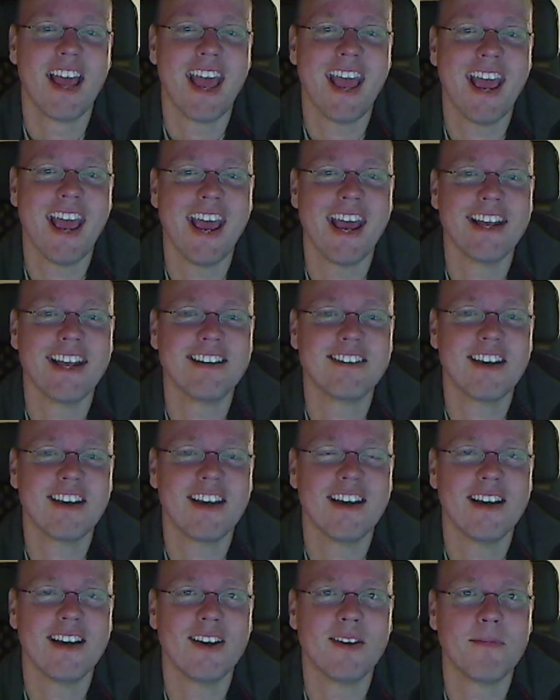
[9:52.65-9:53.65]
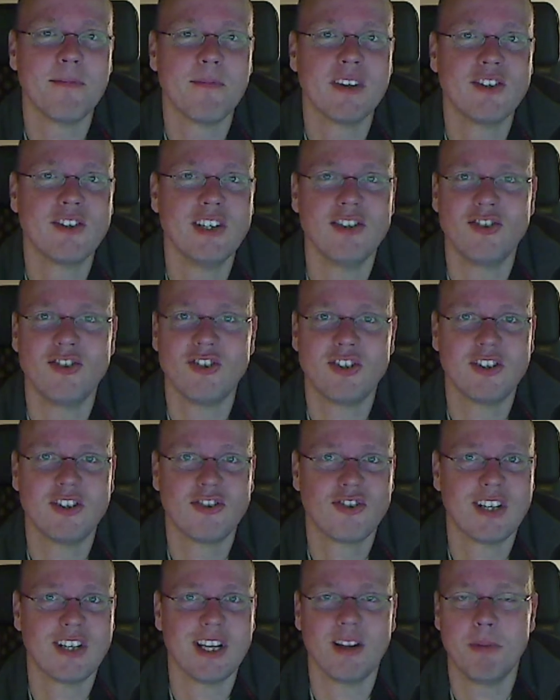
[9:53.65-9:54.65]
and she's
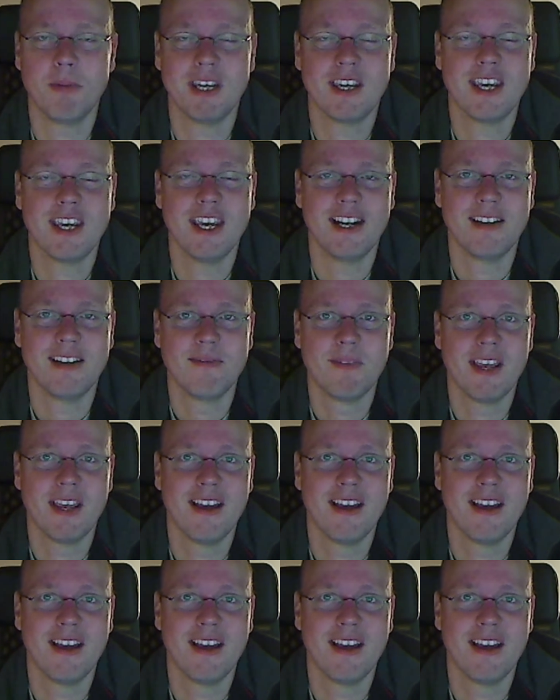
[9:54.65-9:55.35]
still a big kid